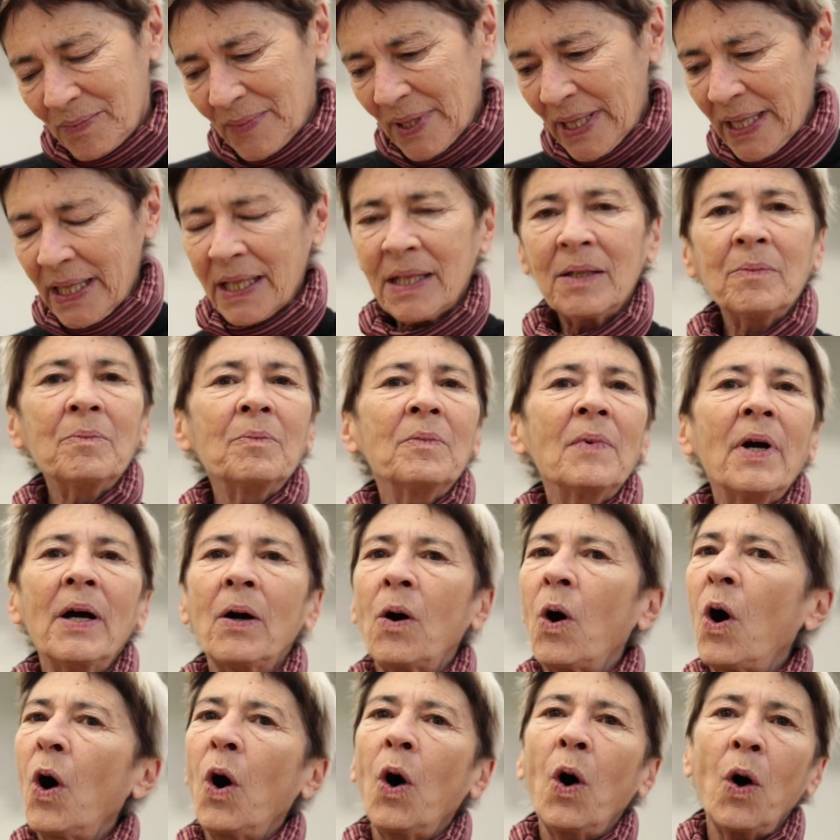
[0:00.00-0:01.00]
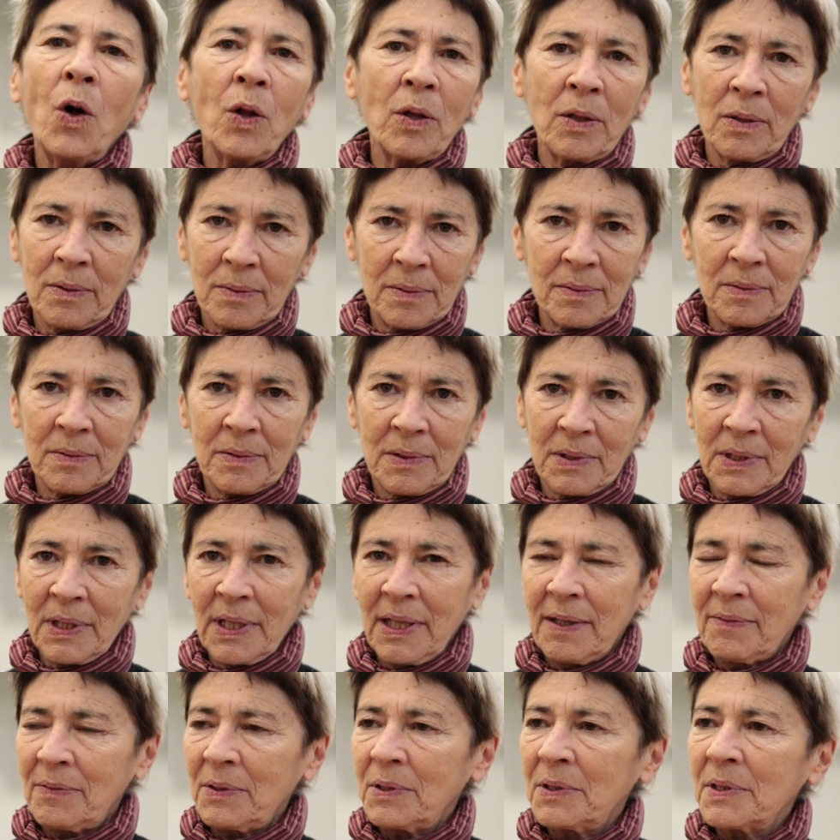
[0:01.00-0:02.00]
in all
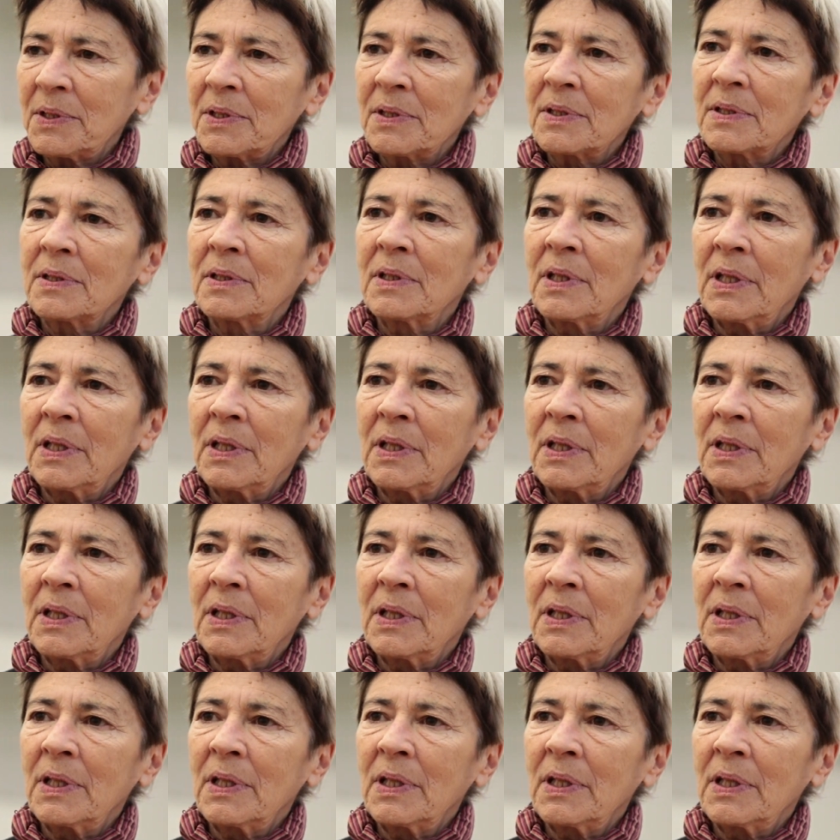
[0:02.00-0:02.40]
levels,